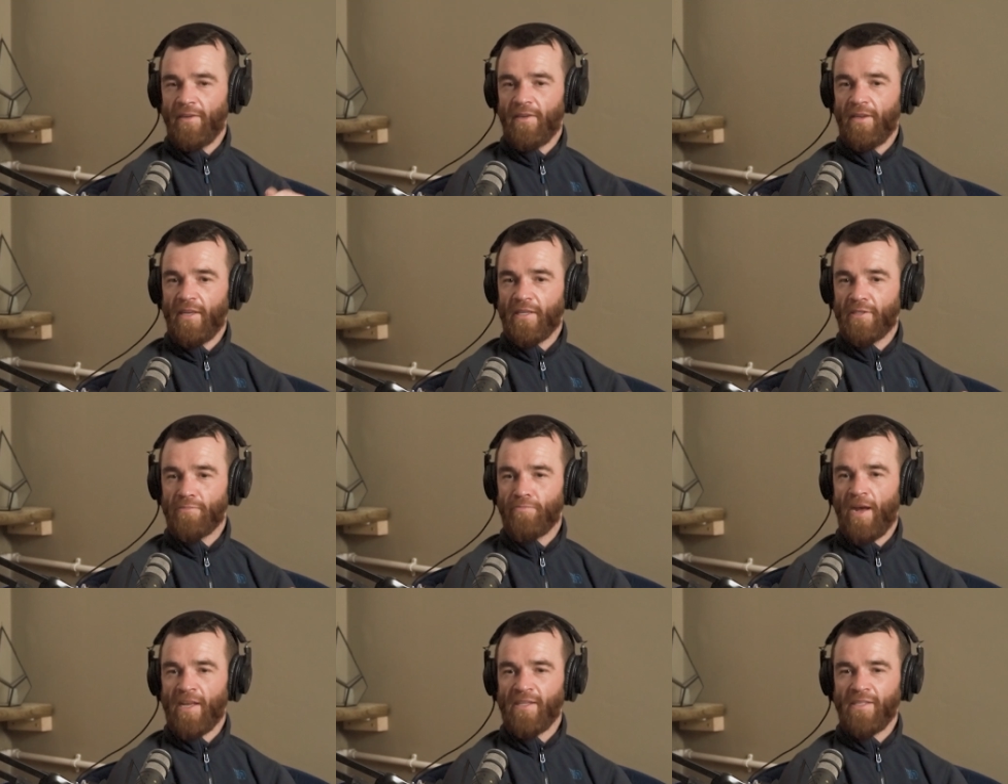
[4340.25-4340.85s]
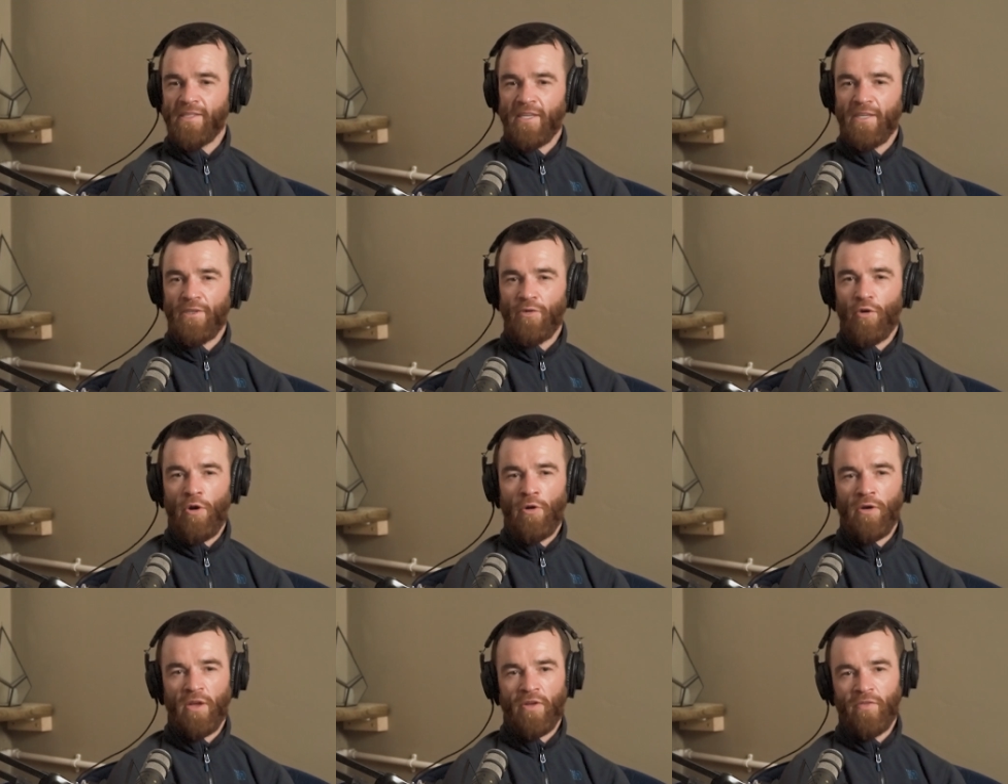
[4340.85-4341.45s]
it's mad. It's like
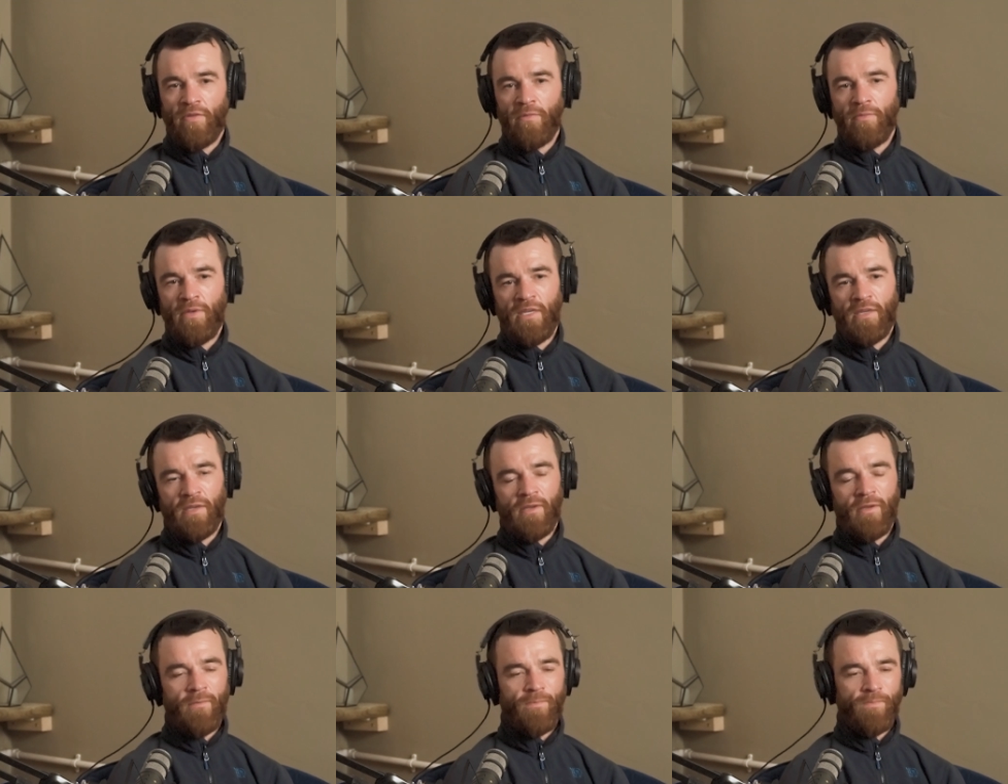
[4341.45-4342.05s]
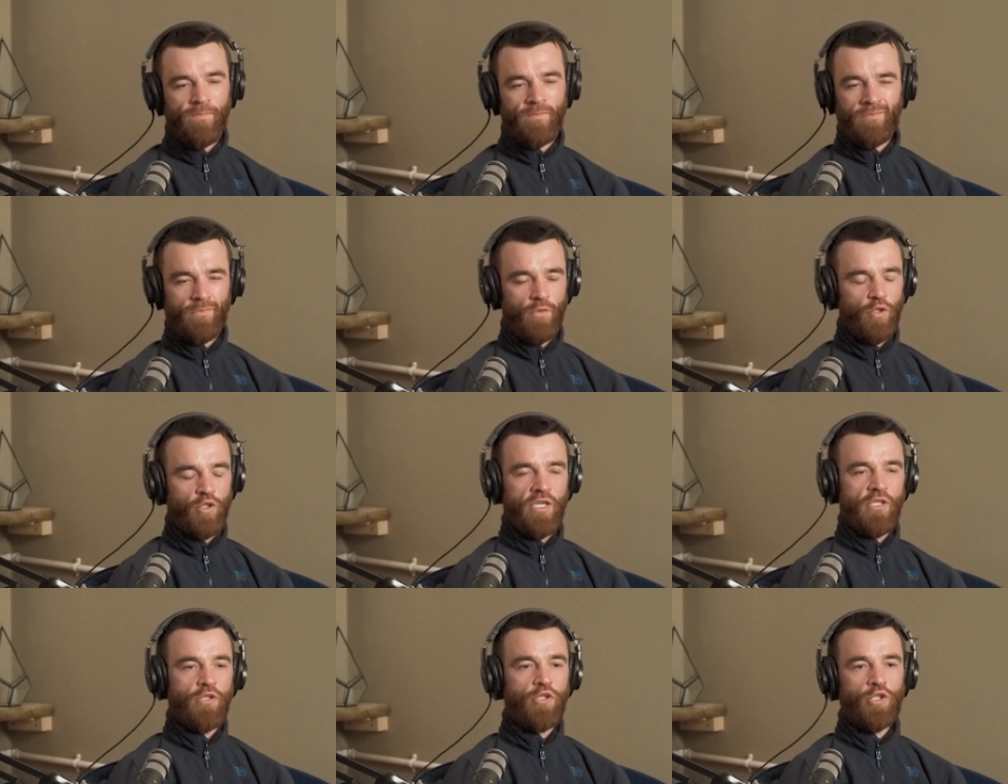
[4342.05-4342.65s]
you're giving me
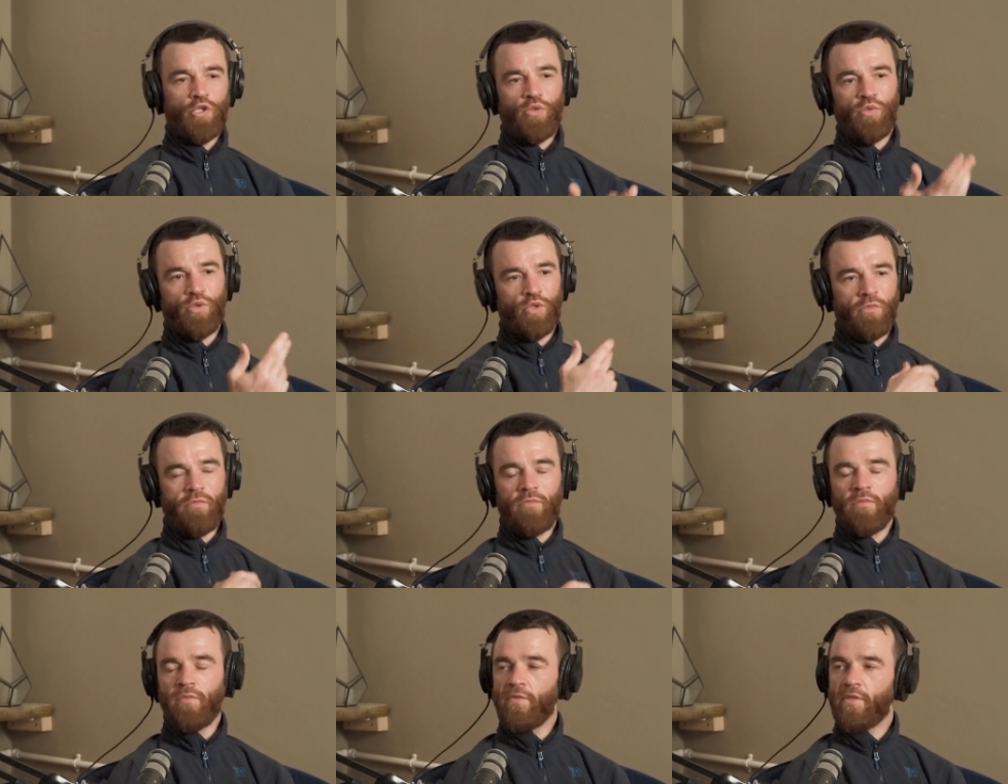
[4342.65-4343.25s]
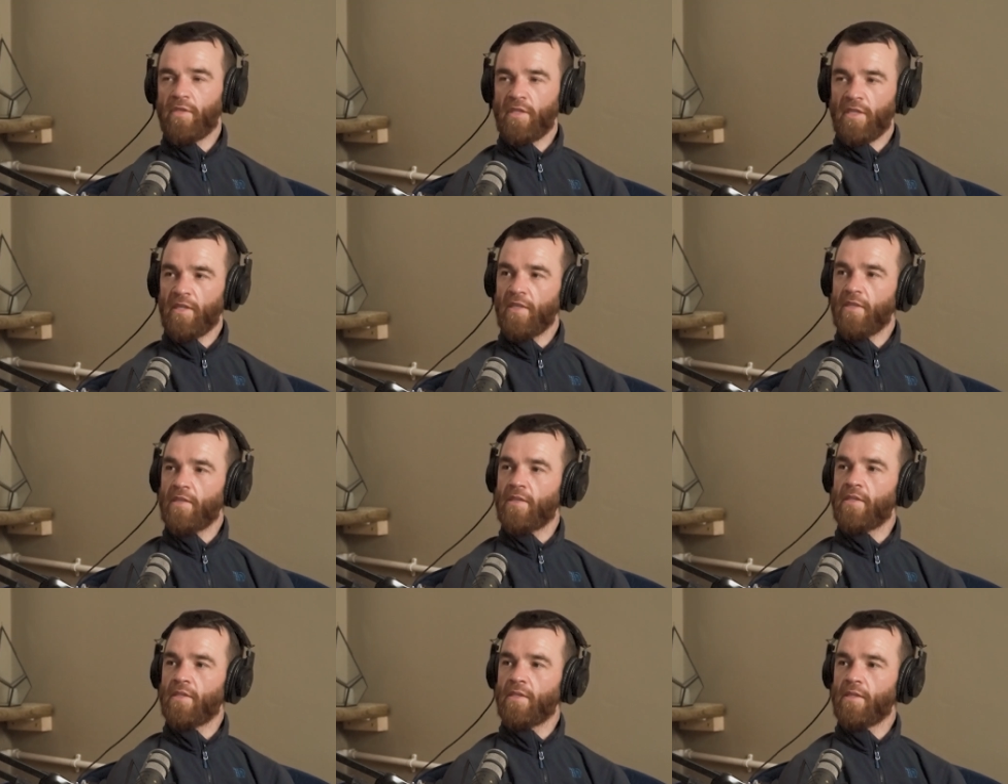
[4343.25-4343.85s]
just like 2 ton for
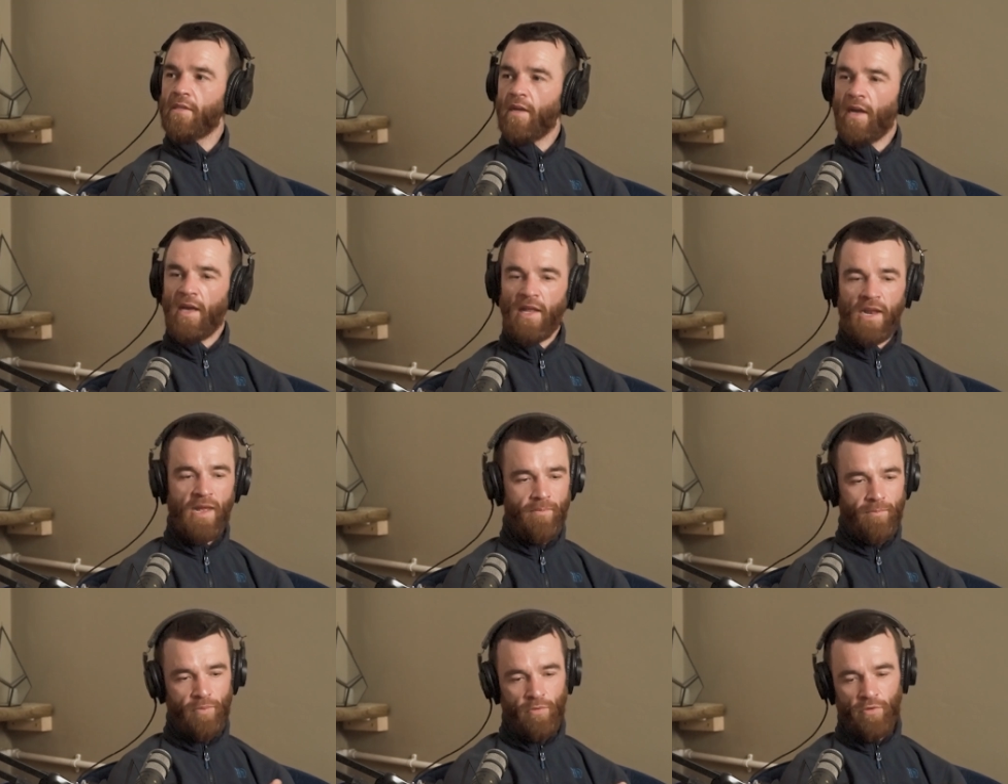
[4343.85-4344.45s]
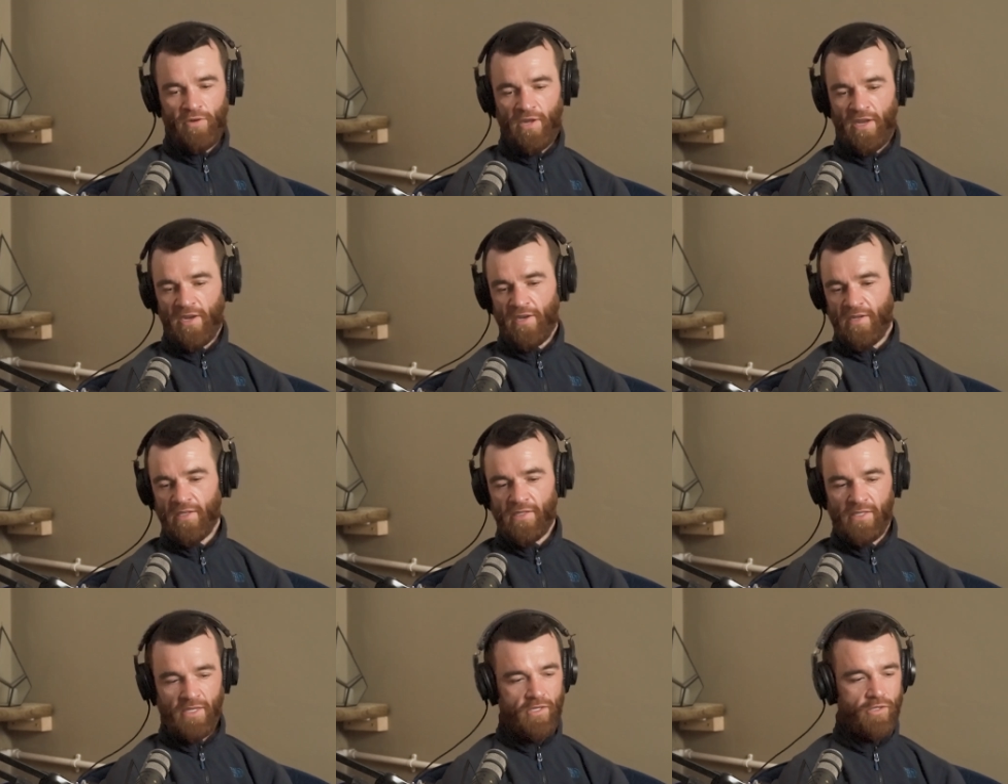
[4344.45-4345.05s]
tickets, and I'm putting that in
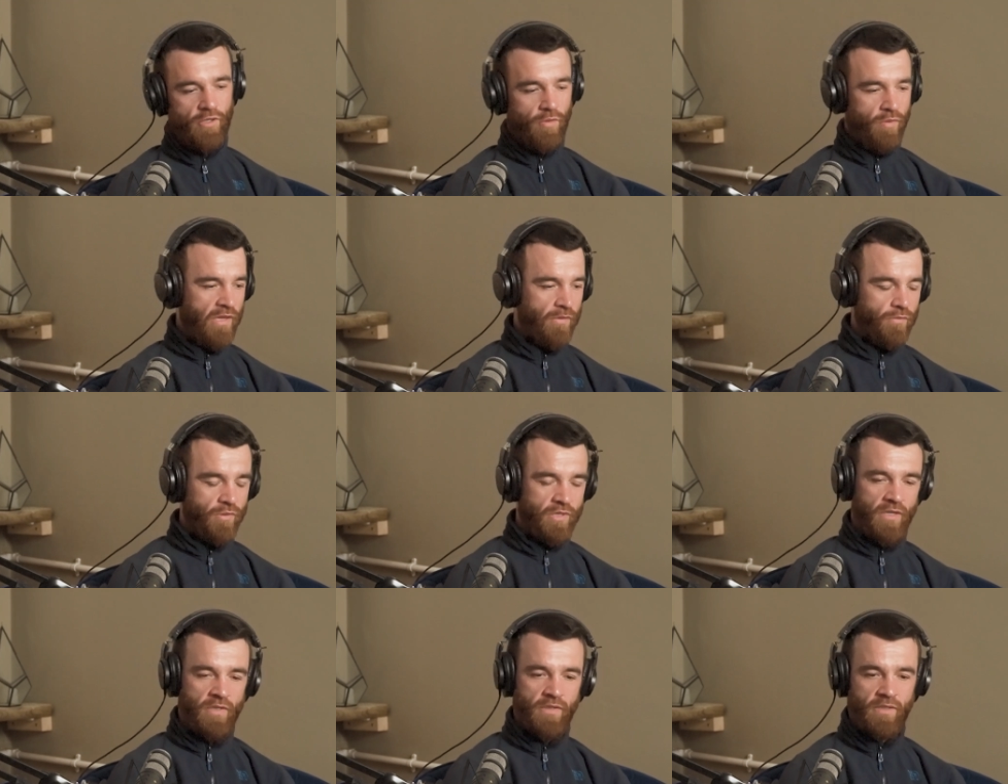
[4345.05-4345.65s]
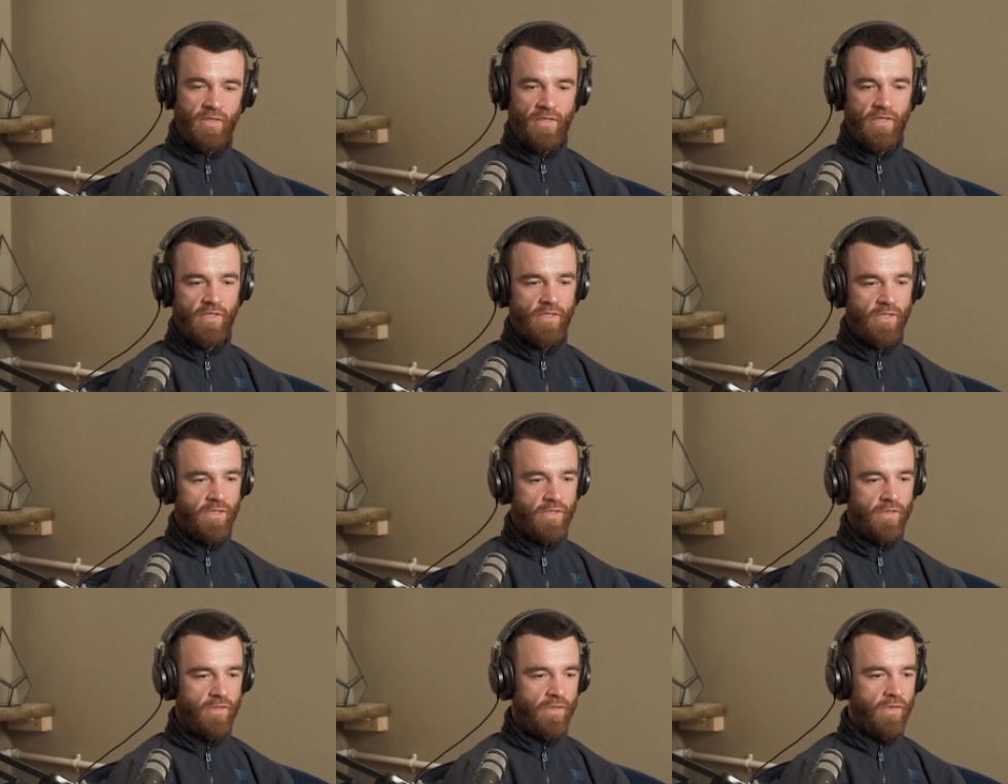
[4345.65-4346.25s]
the ticket door, like I'm selling
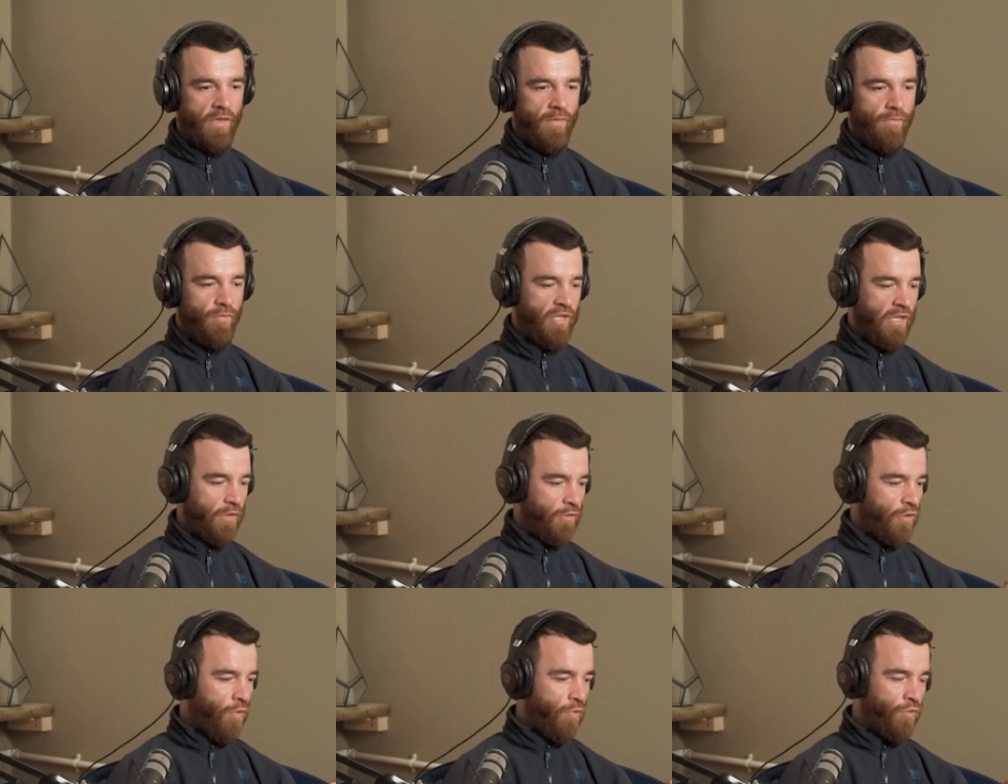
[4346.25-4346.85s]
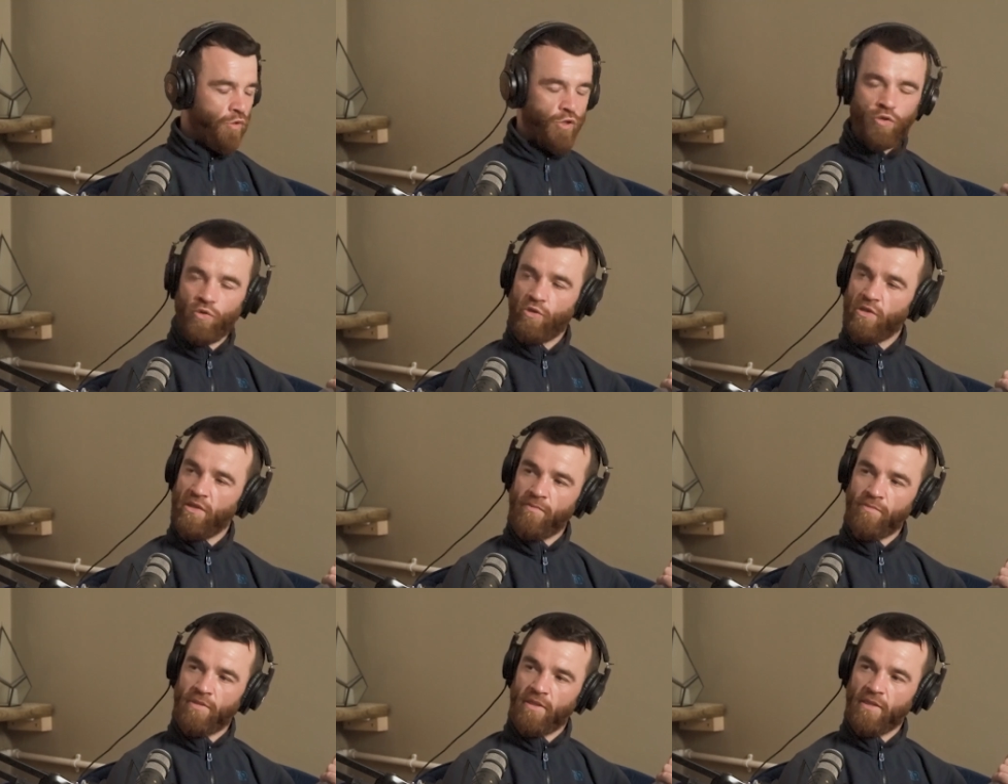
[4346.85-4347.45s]
tickets. No one's
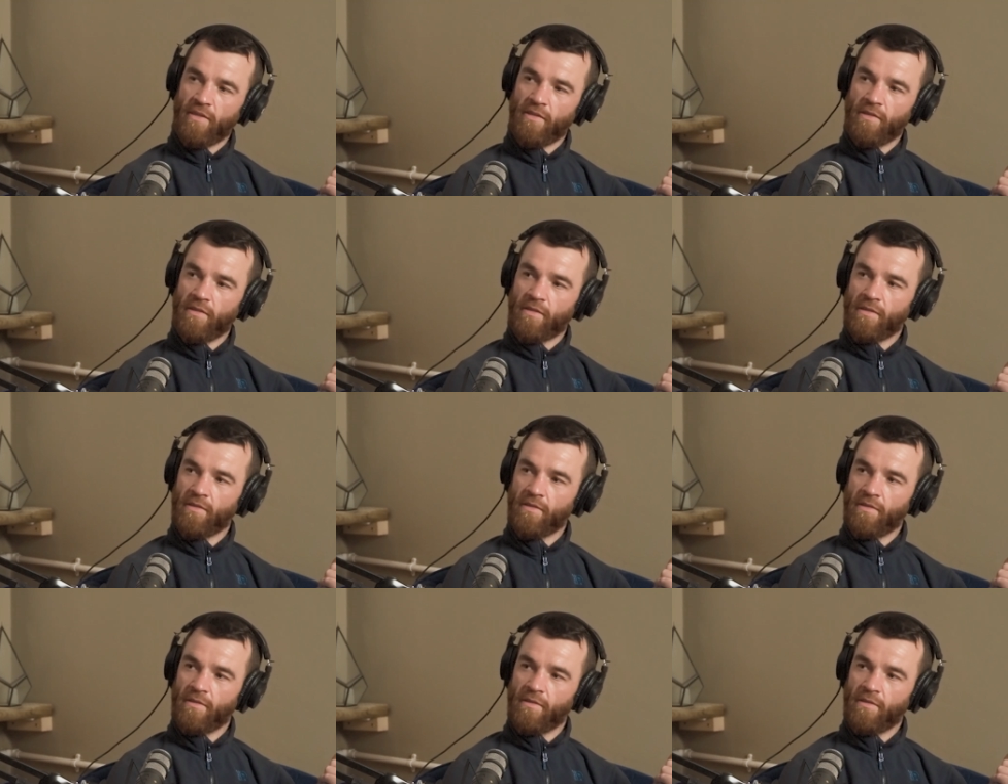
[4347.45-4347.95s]
using them tickets.